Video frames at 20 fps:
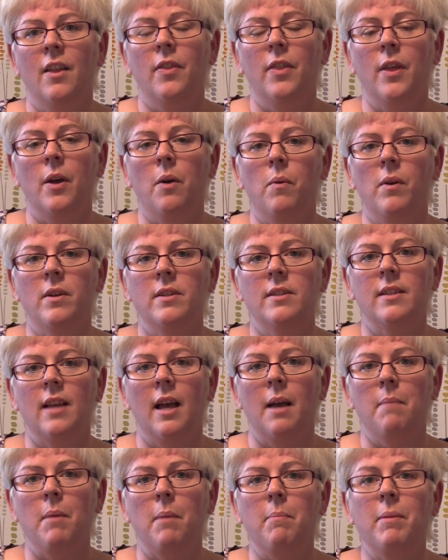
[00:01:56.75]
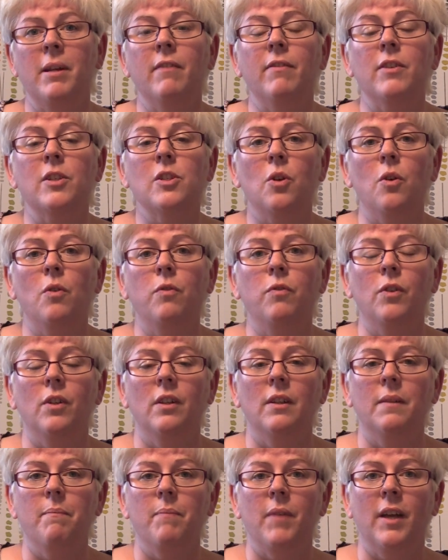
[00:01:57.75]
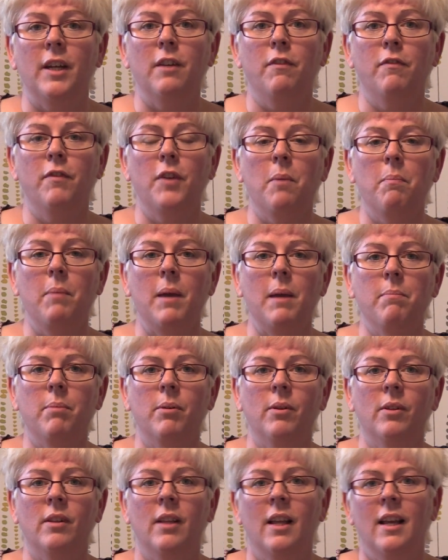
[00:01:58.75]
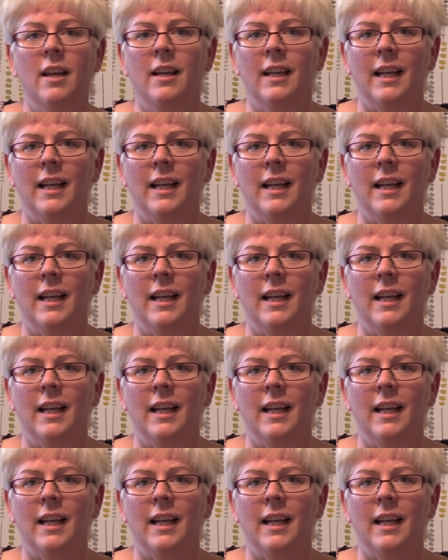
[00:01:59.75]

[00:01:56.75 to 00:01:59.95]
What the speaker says: there was a bit of a scuffle and a few people